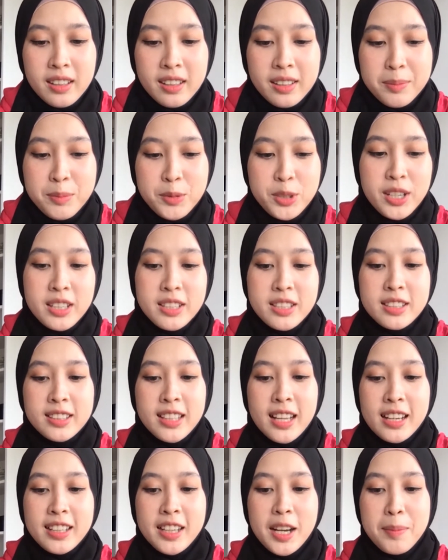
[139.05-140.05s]
munak
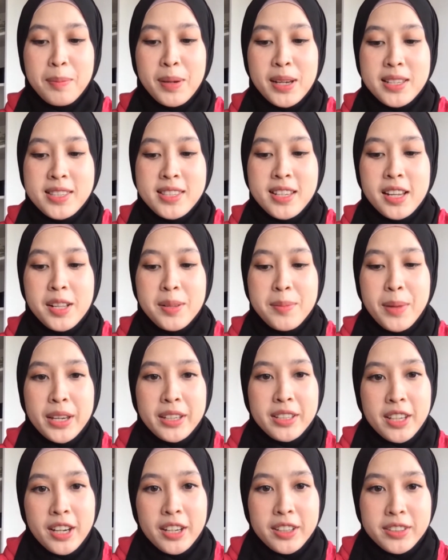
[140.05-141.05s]
ditelakka pasal my
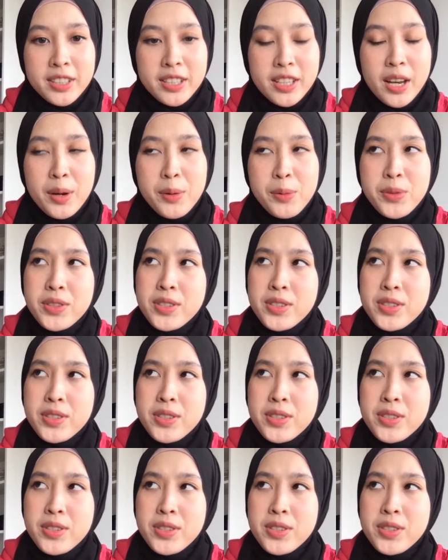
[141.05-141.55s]
career, I would